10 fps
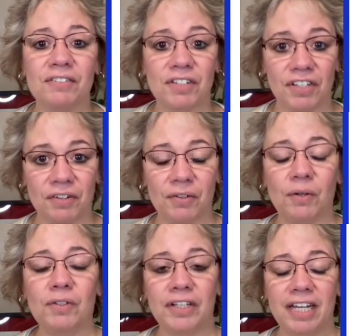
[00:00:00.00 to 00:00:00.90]
or
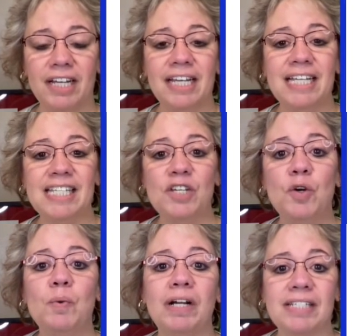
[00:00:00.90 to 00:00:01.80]
go look and see
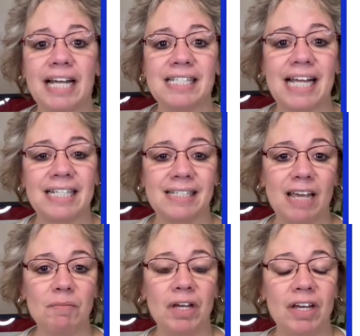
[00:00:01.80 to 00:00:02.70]
who else has that
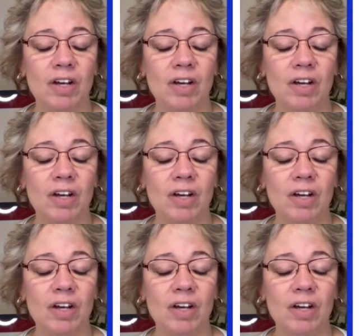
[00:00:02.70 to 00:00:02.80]
same